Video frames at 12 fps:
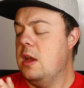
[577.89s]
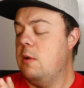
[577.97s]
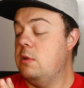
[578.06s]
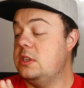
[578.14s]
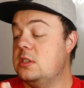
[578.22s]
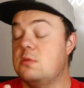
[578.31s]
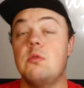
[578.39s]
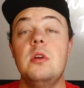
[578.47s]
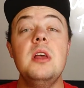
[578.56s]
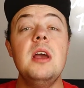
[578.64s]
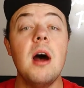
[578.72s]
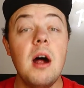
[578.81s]
which is
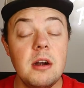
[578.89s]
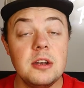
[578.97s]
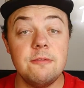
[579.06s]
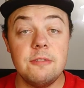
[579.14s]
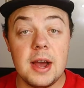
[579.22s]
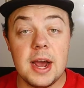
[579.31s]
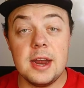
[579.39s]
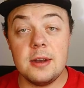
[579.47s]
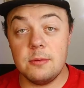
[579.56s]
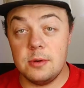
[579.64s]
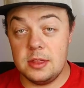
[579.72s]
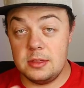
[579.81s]
really hard to
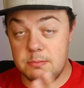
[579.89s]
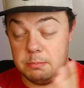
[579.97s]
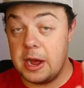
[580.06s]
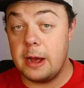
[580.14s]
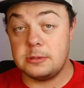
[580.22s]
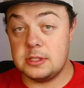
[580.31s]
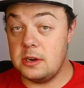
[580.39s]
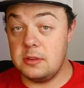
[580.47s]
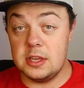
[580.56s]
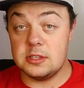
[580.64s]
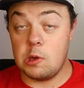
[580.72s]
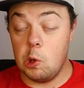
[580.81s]
find with pops that are
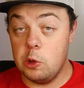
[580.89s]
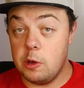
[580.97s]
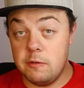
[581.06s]
this old,